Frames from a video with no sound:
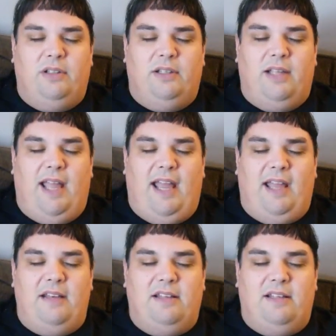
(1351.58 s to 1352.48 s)

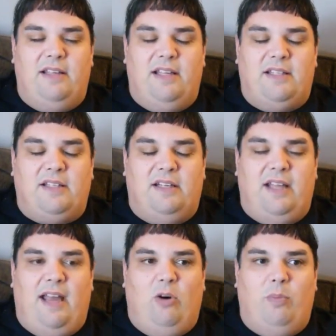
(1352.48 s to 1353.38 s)
And it's going to
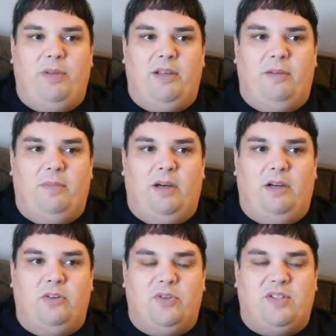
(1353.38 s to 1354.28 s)
help him
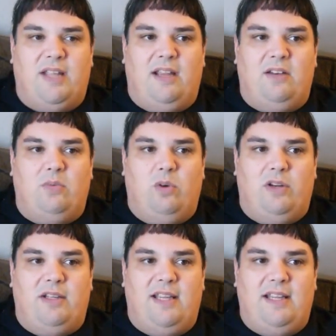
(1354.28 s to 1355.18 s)
understand
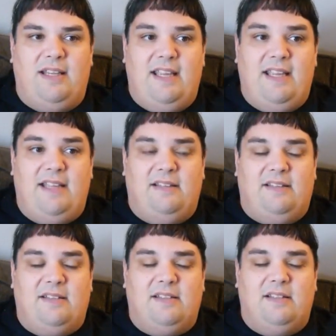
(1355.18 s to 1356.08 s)
what he
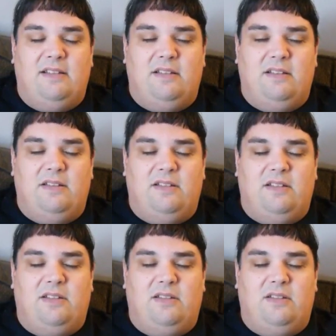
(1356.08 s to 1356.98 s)
needs
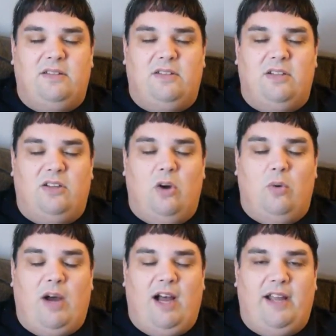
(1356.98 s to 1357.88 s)
to go
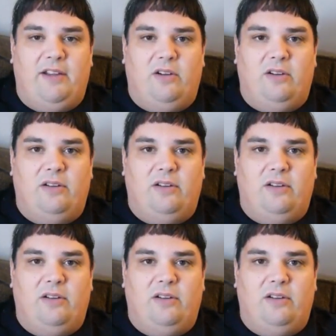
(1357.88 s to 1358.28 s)
higher,